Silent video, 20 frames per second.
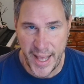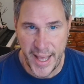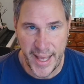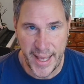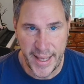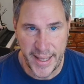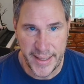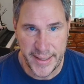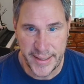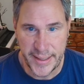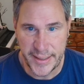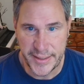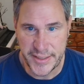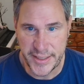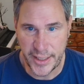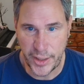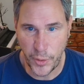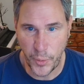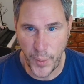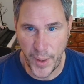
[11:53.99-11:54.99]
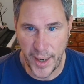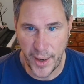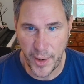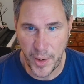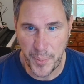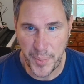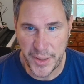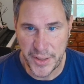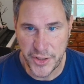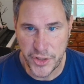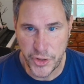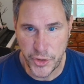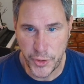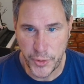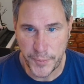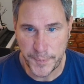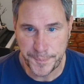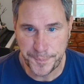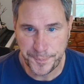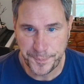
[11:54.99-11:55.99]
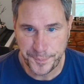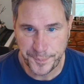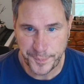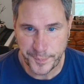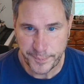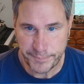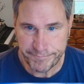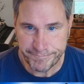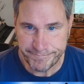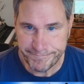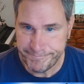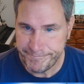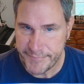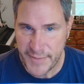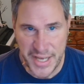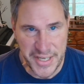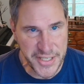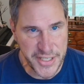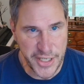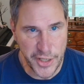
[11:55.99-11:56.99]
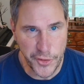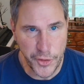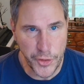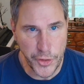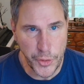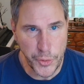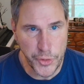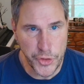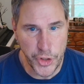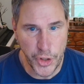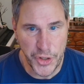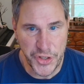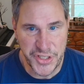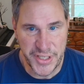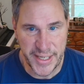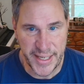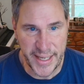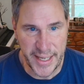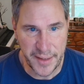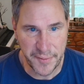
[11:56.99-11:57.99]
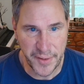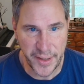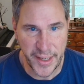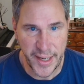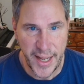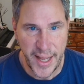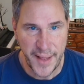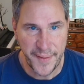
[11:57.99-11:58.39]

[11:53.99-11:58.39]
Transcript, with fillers: and uh, Delaware, up into southern New Jersey even.